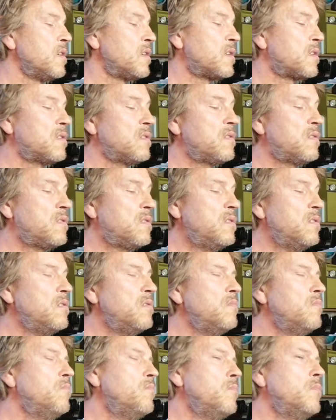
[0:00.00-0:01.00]
'cause you
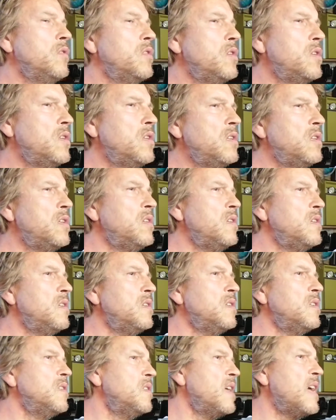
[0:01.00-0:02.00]

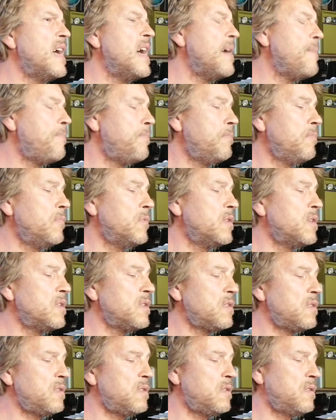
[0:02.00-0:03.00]
mean that
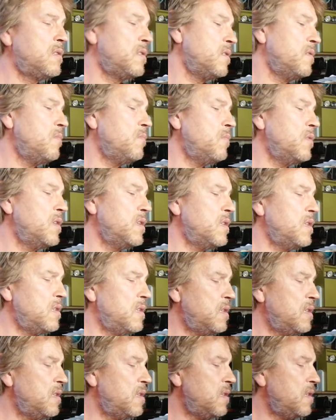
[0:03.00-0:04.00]
much to
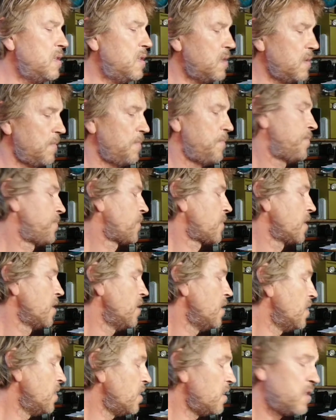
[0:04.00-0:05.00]
me.
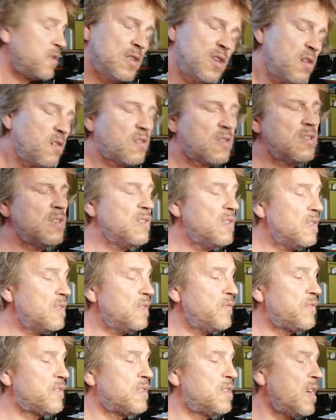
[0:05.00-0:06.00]
You could
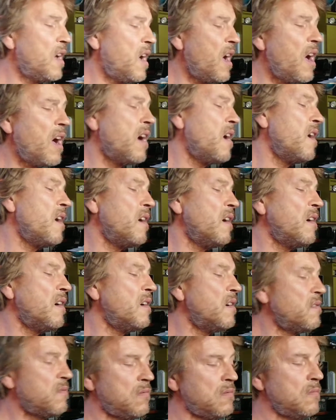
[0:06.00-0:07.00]
have
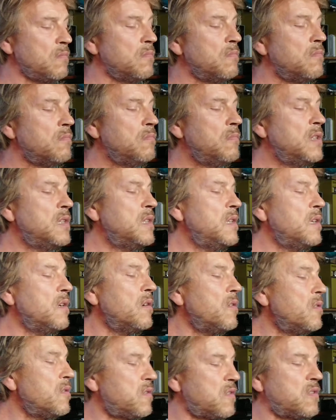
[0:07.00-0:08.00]
told me
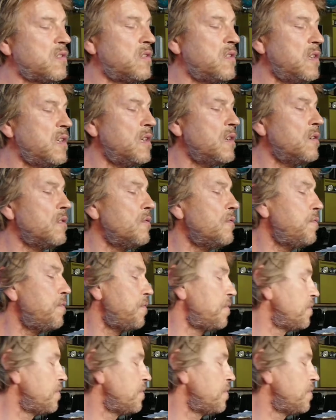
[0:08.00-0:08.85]
yourself